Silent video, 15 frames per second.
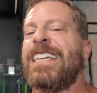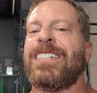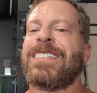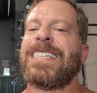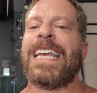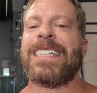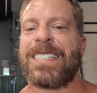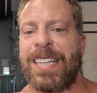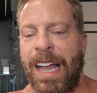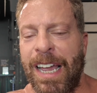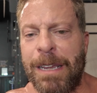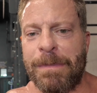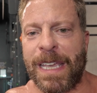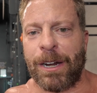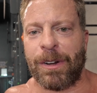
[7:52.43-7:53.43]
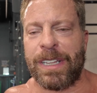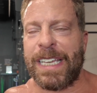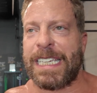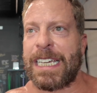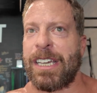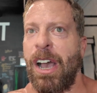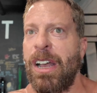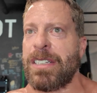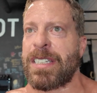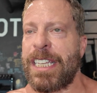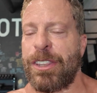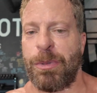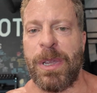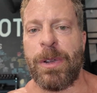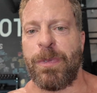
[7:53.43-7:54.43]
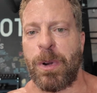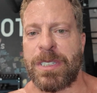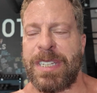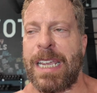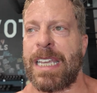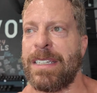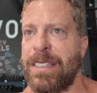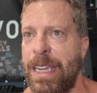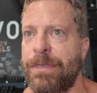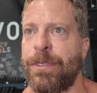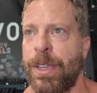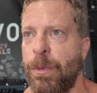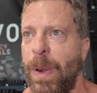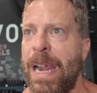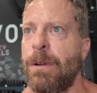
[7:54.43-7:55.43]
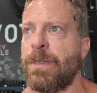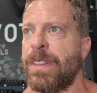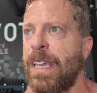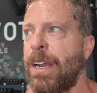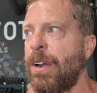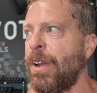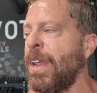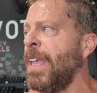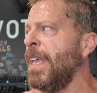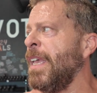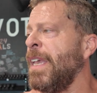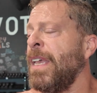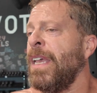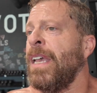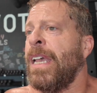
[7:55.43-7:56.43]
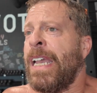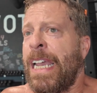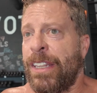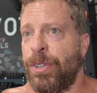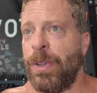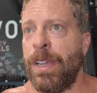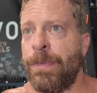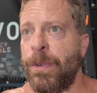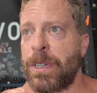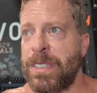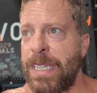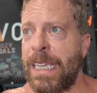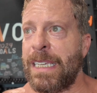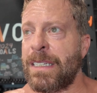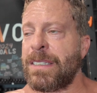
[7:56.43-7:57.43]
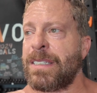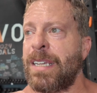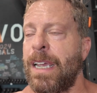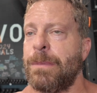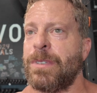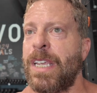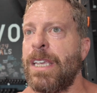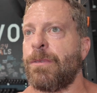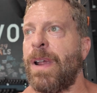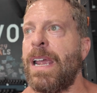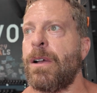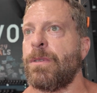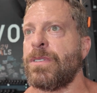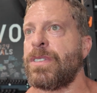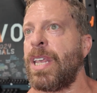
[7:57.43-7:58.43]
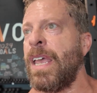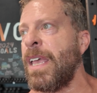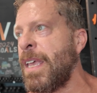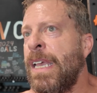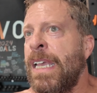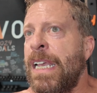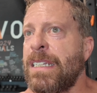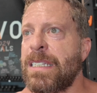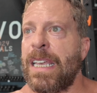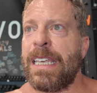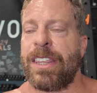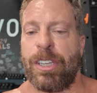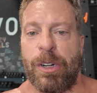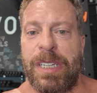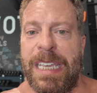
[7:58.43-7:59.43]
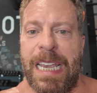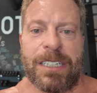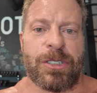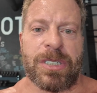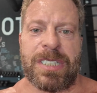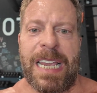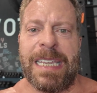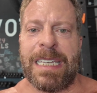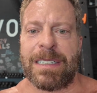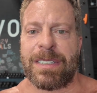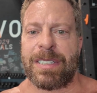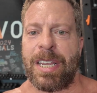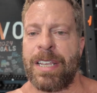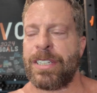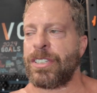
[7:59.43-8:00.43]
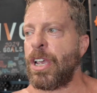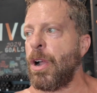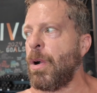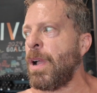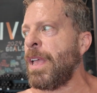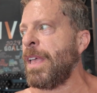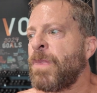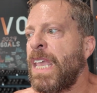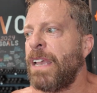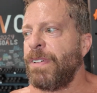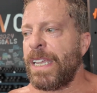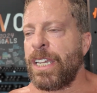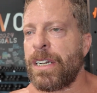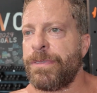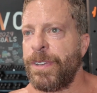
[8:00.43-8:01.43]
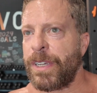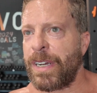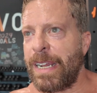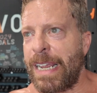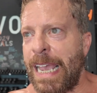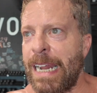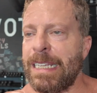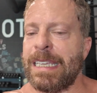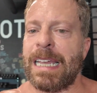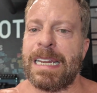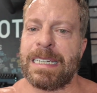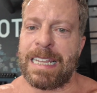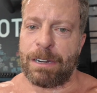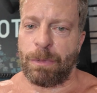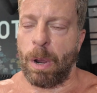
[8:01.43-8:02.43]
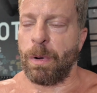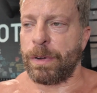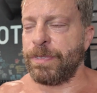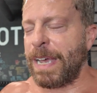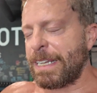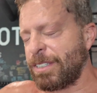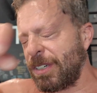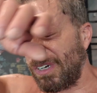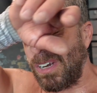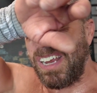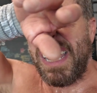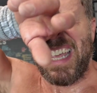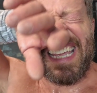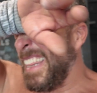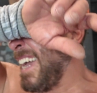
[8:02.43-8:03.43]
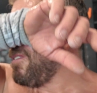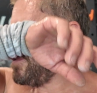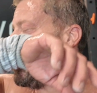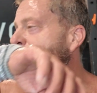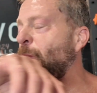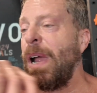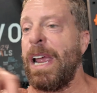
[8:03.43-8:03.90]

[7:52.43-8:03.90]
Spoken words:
it just takes time there. Like it costs like 3 or 4 seconds every round there. And 3 or 4 seconds times 8 rounds is like 30 extra seconds. So if I could have figured out how to get in that rower faster, that would be